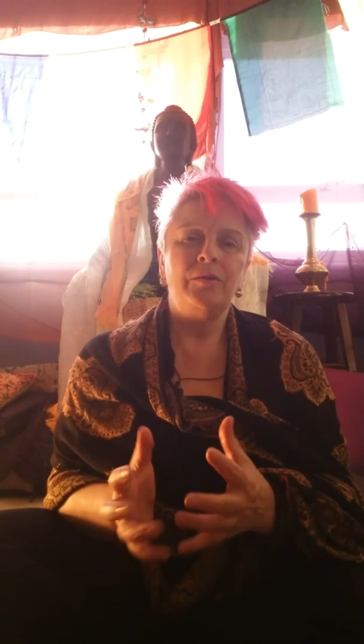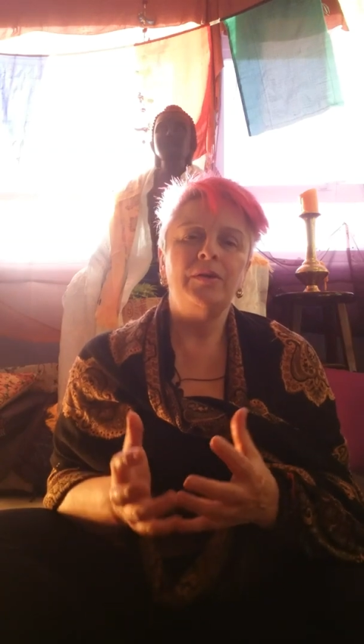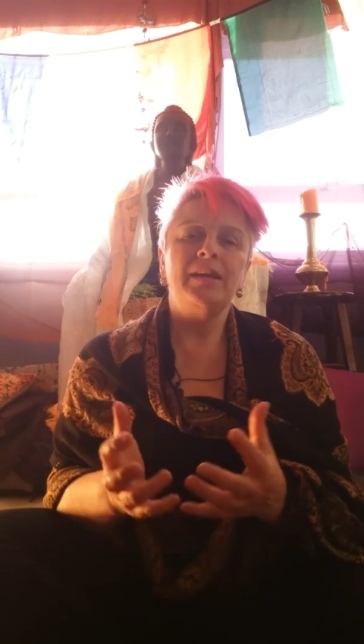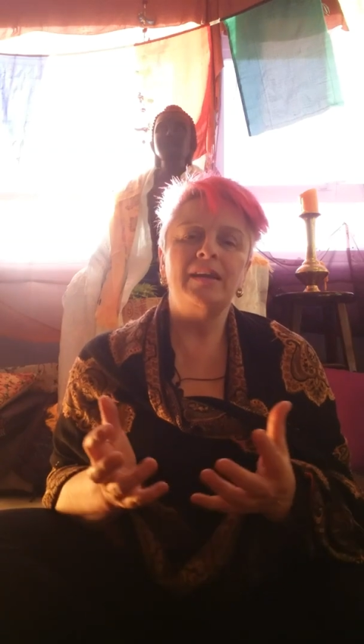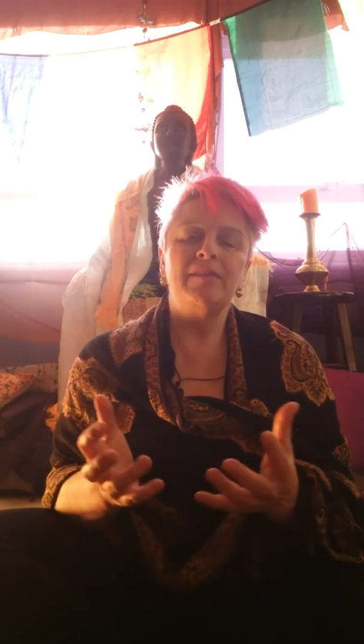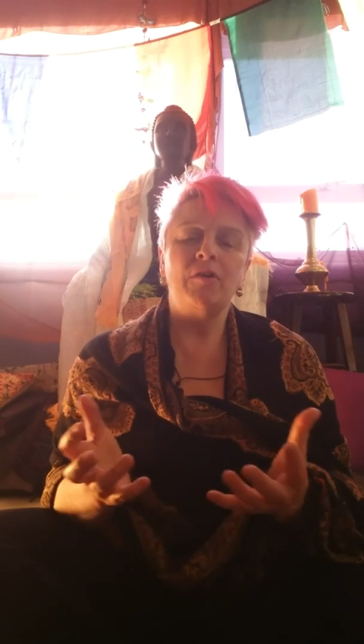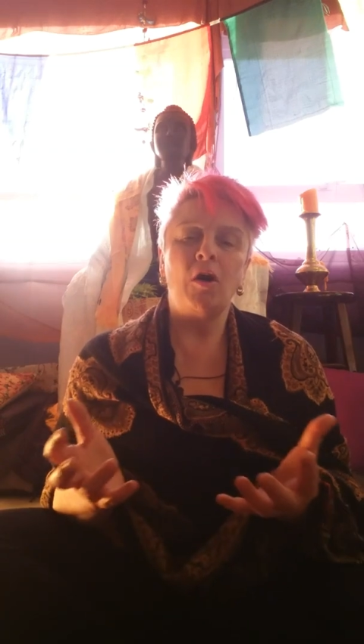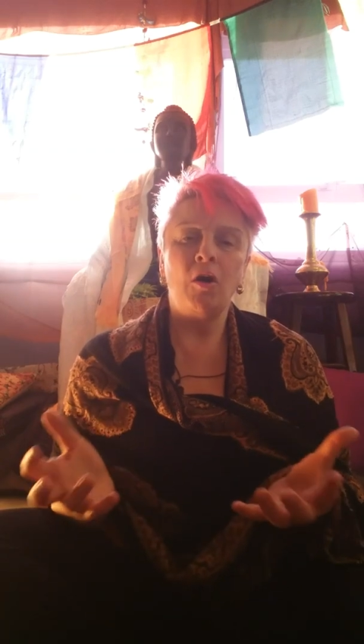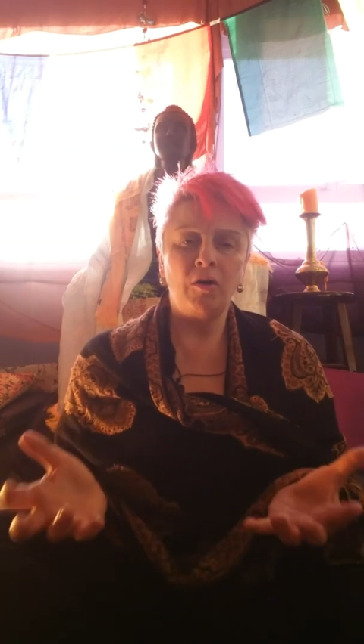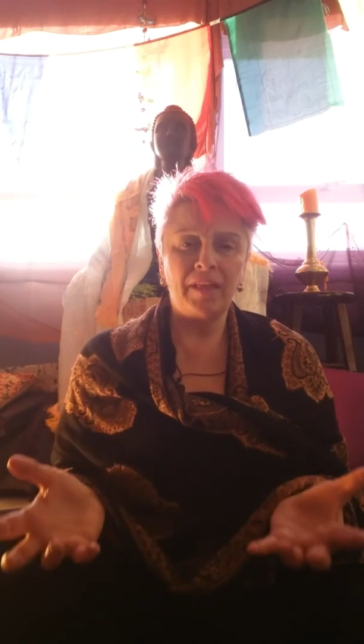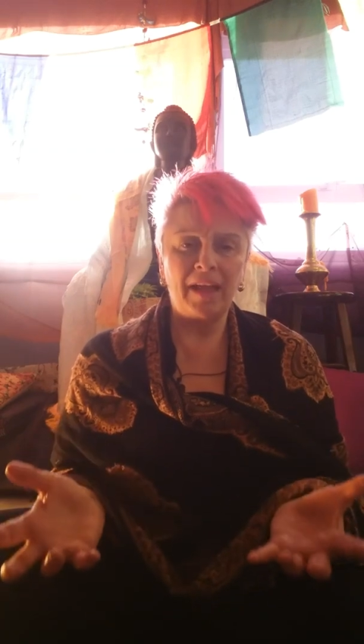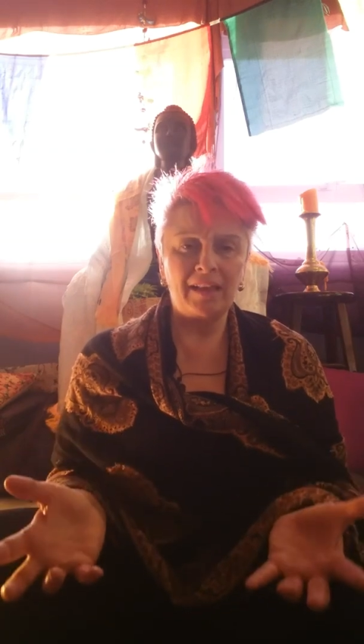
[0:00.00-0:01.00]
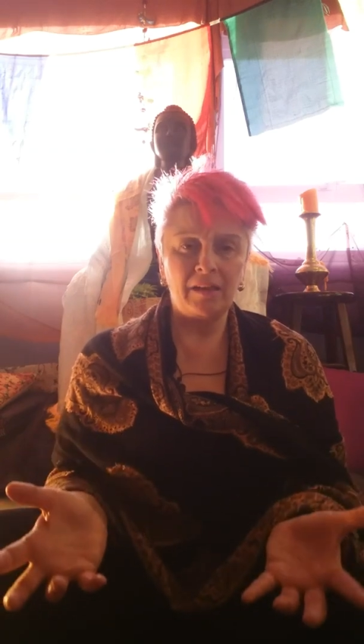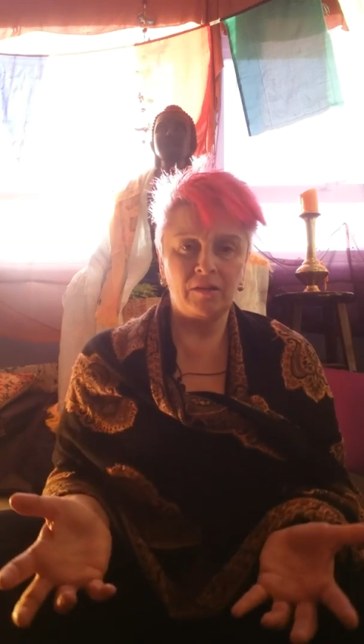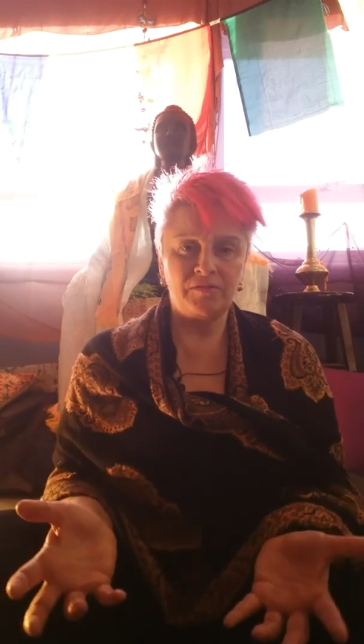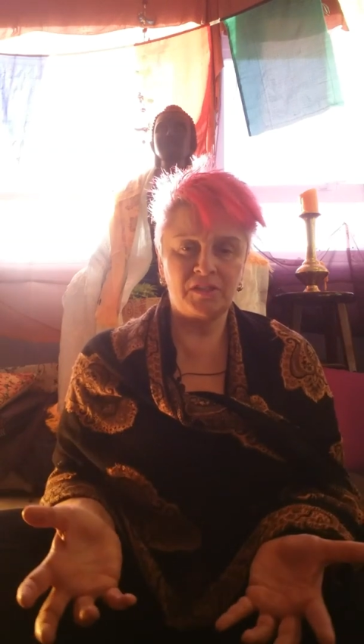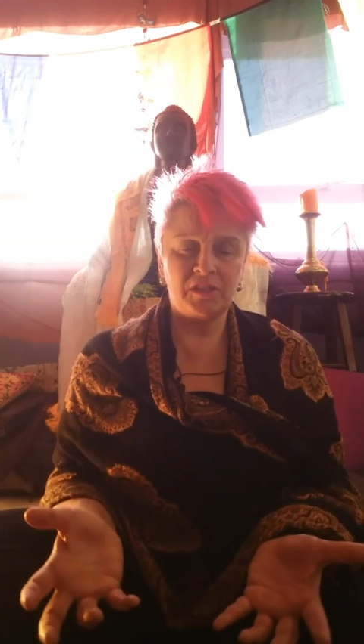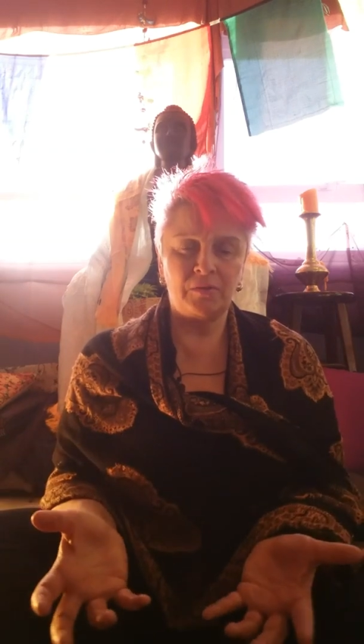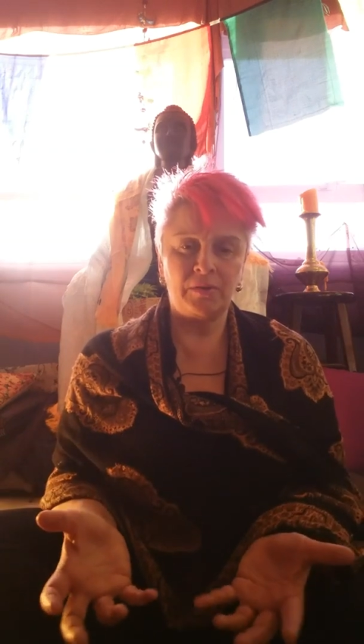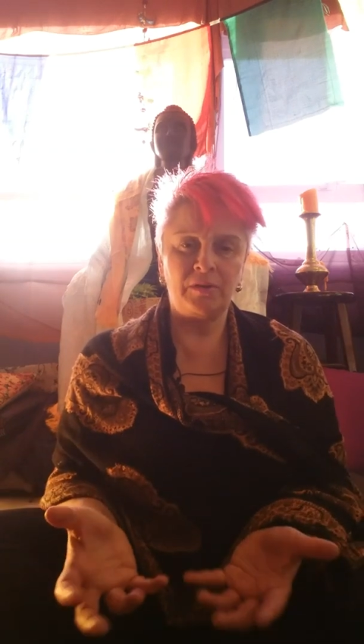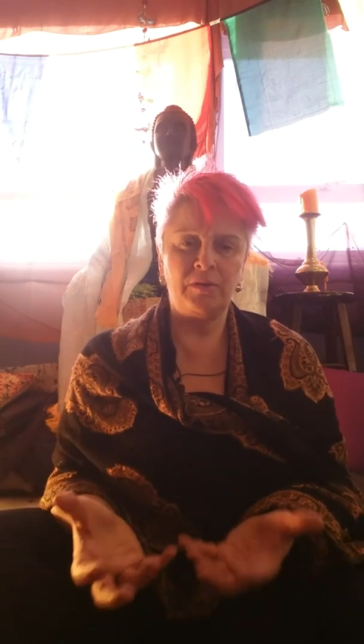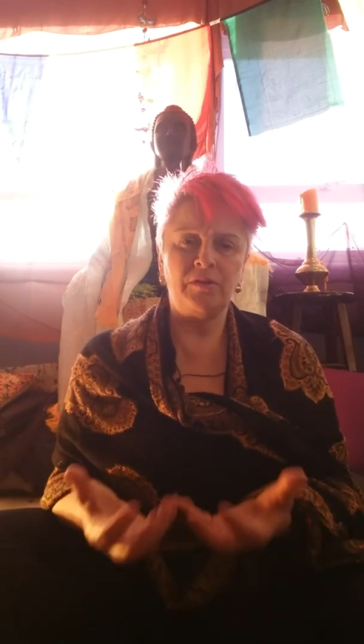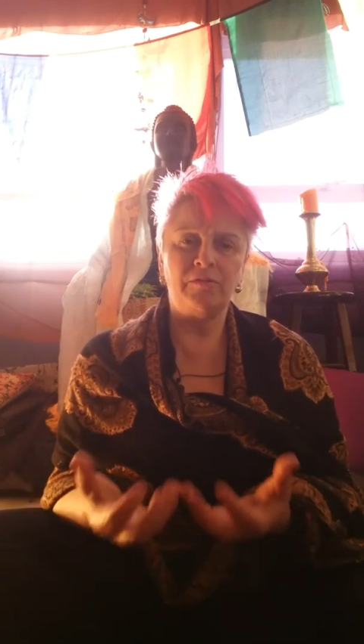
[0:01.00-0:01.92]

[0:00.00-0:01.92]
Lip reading: who you give all that love to and who